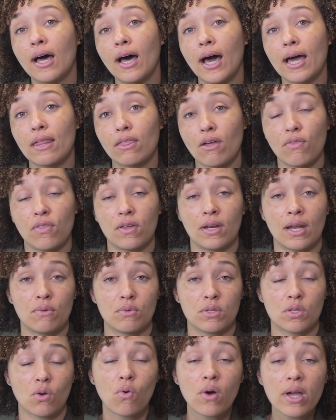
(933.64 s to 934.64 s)
I thought that I
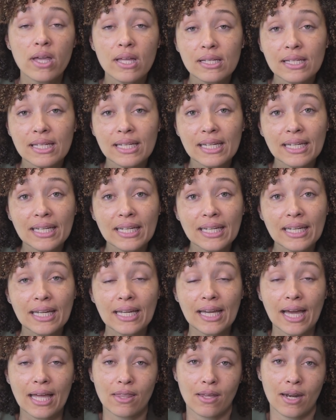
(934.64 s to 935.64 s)
was
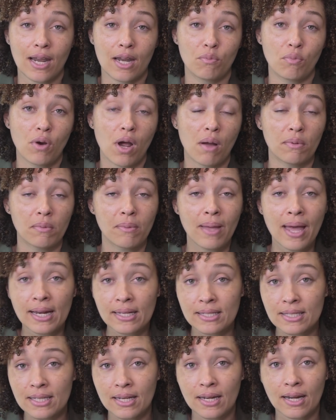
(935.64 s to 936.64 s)
oily, I thought I had
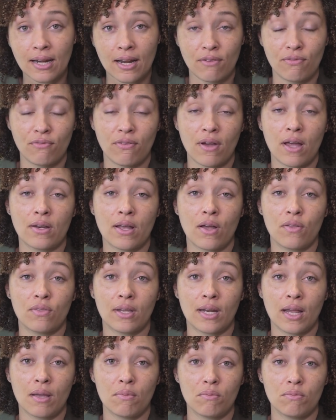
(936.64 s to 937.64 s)
problematic skin, and I found out
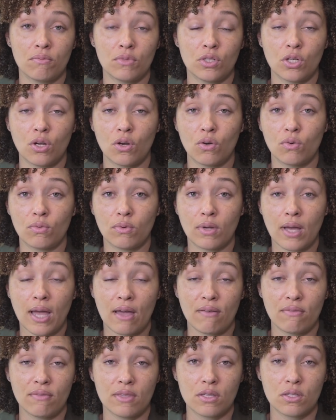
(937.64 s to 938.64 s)
that I'm, you know, I
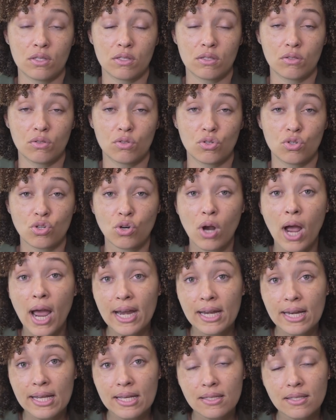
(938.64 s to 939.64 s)
have this
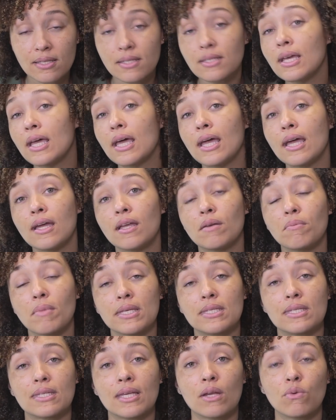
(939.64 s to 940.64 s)
dryness in
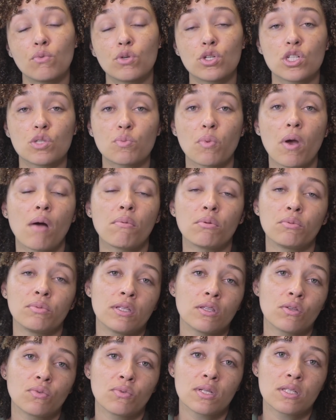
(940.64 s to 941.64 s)
my skin, which is
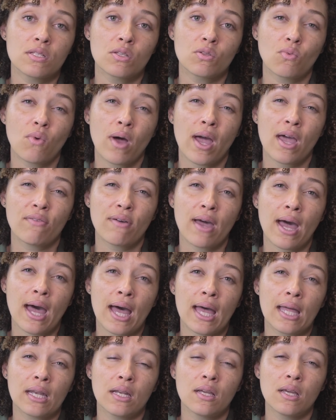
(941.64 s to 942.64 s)
probably the reason why I've
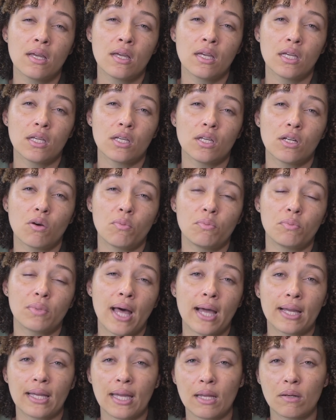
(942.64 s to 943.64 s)
had, you know,
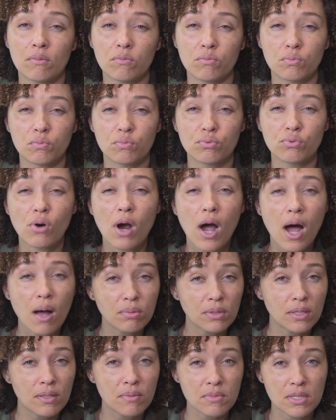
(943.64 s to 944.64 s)
blackhead
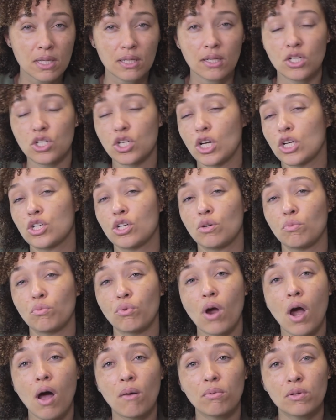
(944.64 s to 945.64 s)
problems and congestion
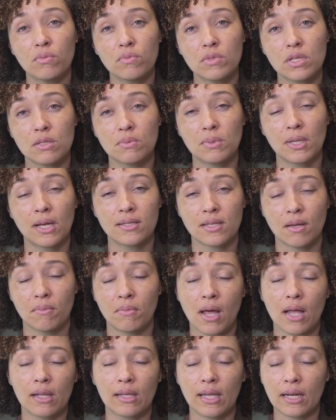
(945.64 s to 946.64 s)
problems, is because I'm
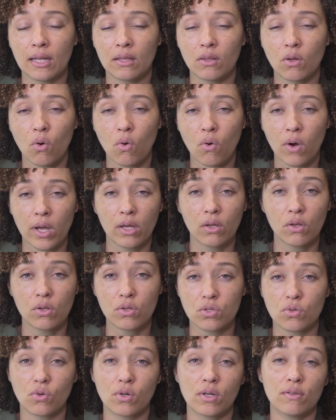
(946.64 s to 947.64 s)
not letting the oil
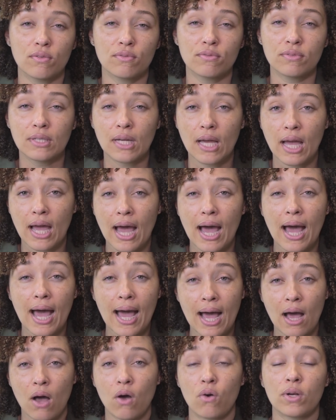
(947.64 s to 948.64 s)
sort of
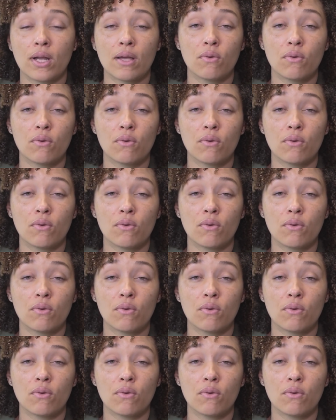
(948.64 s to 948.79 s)
out.